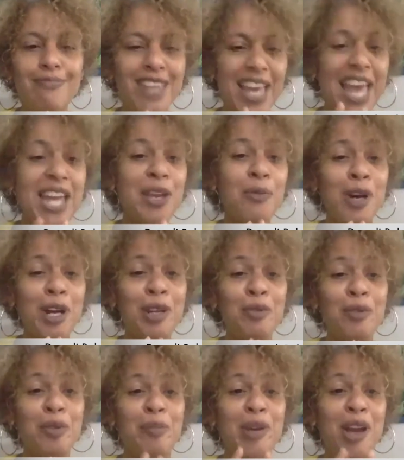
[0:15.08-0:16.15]
anyone who
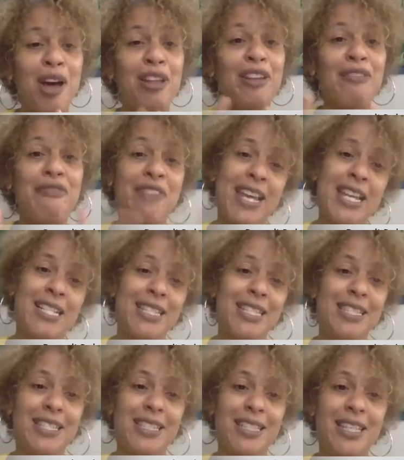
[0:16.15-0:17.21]
would be on the
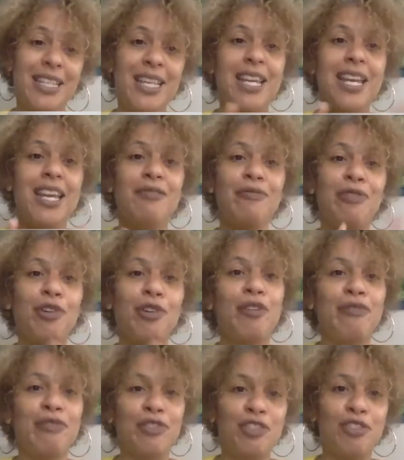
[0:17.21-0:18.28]
fence in voting
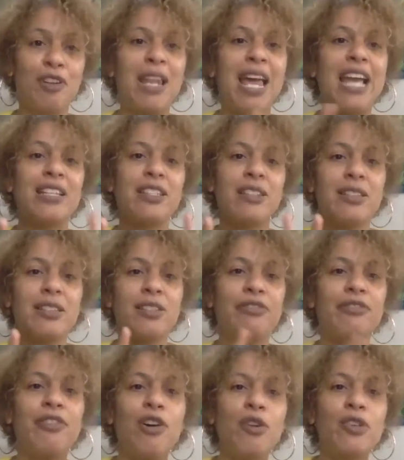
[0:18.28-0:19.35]
for Trump, like the
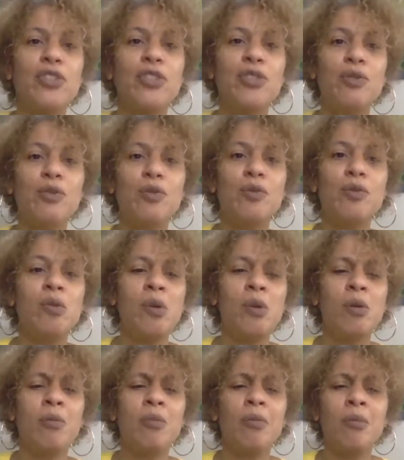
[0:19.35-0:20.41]
folks who
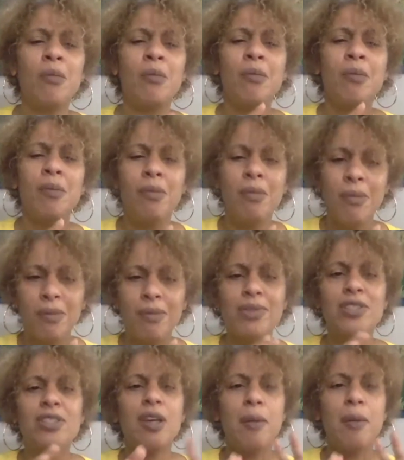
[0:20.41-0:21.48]

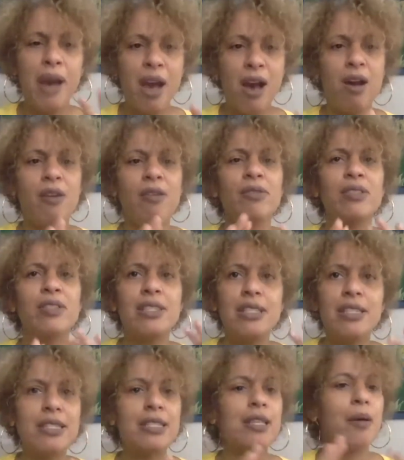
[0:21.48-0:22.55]
somehow see
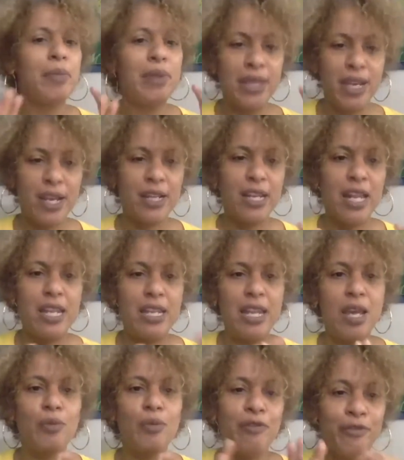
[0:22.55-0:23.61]
something that they
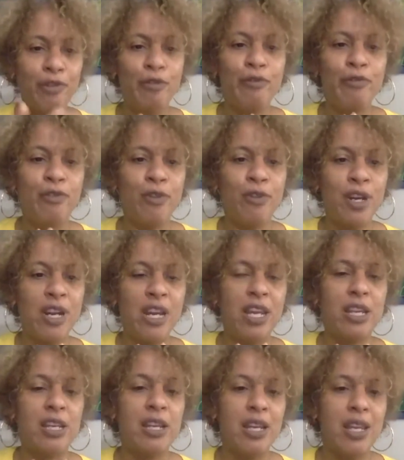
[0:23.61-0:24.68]
would vote for
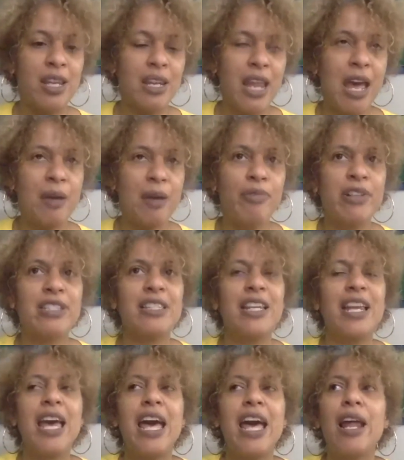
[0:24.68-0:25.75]
in that
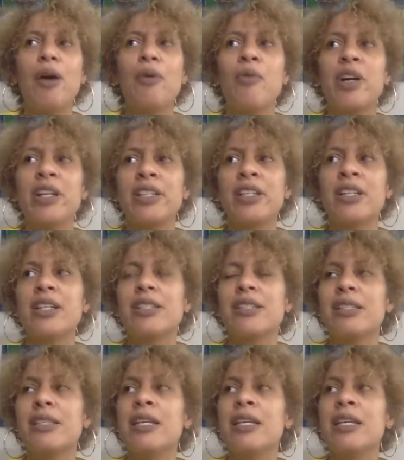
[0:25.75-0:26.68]
president. And I wonder, because